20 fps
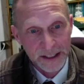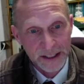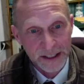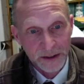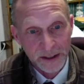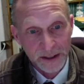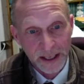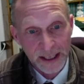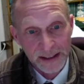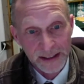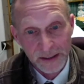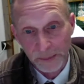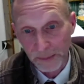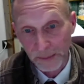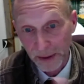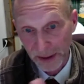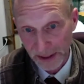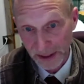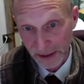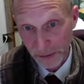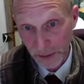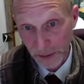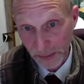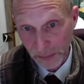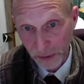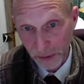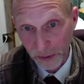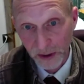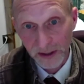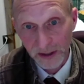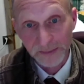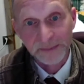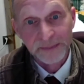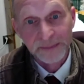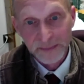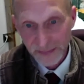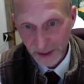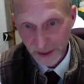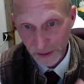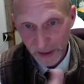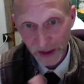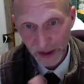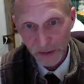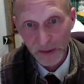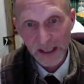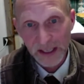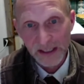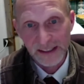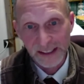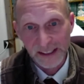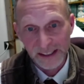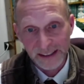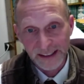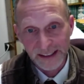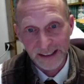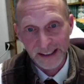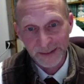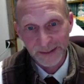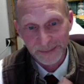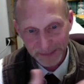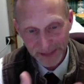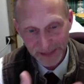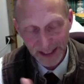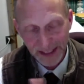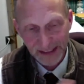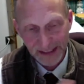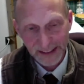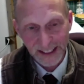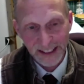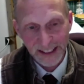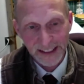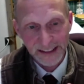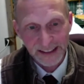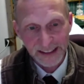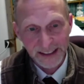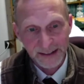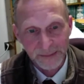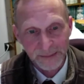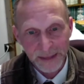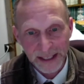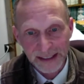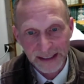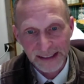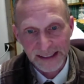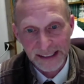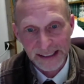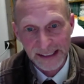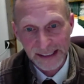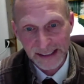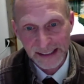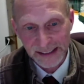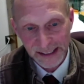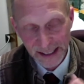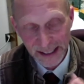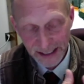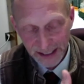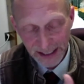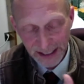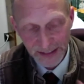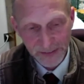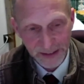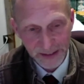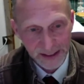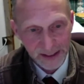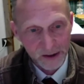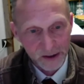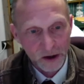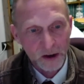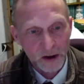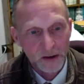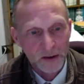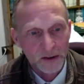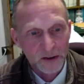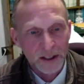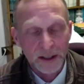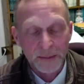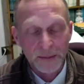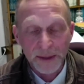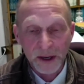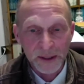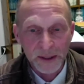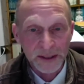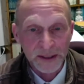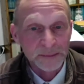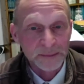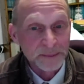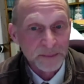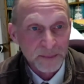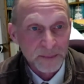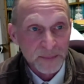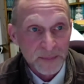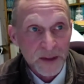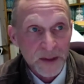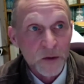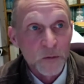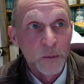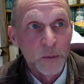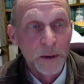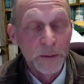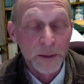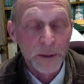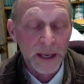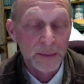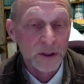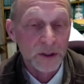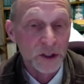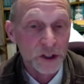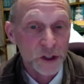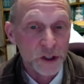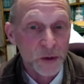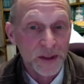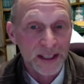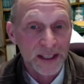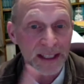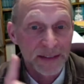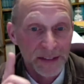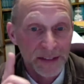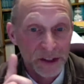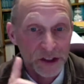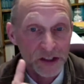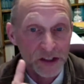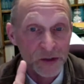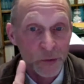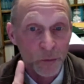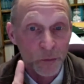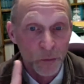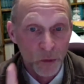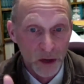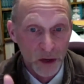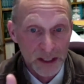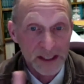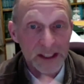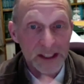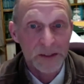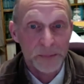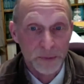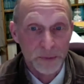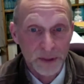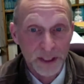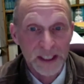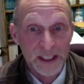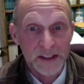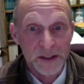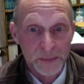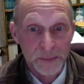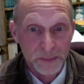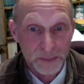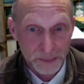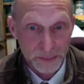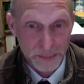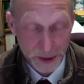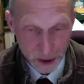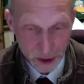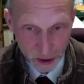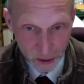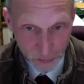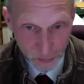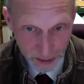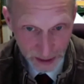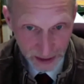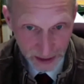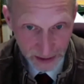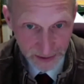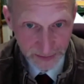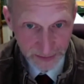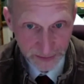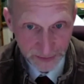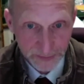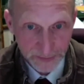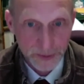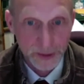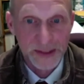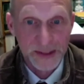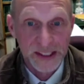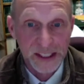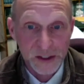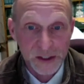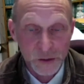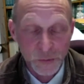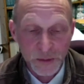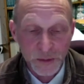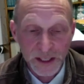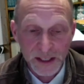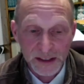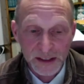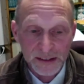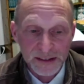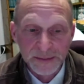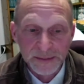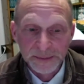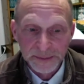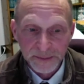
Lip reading: year, and the Pollock Report, one of the racing online magazines, even did an article about it. We were able to show that even just one sprint per week for 6 weeks,